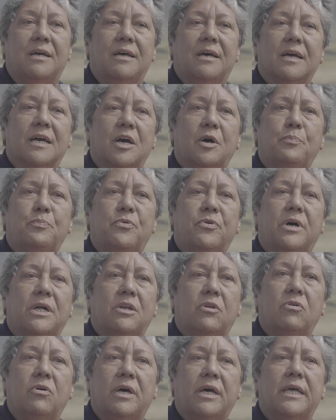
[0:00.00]
Kapu
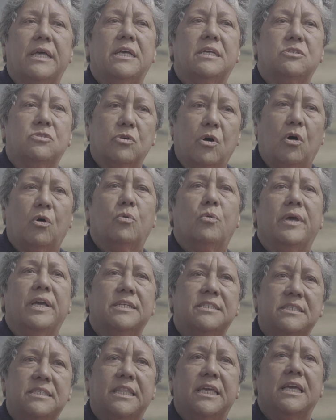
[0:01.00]
Aloha is
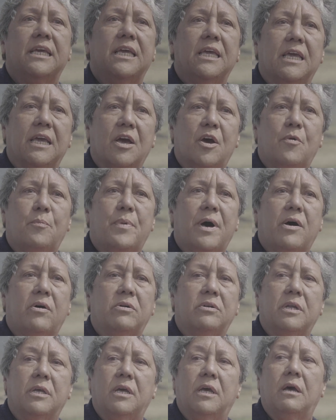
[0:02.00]
always thinking about
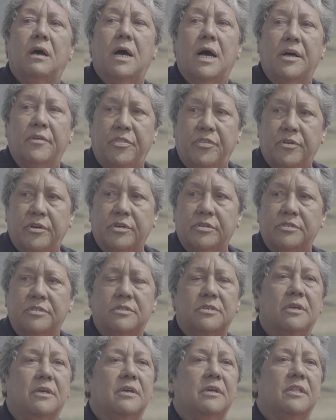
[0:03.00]

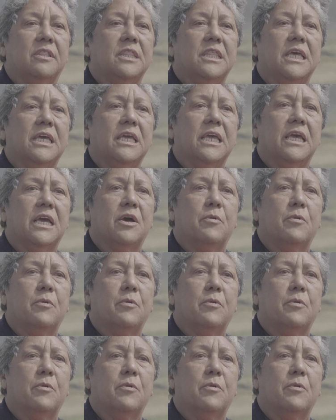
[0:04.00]
others, thinking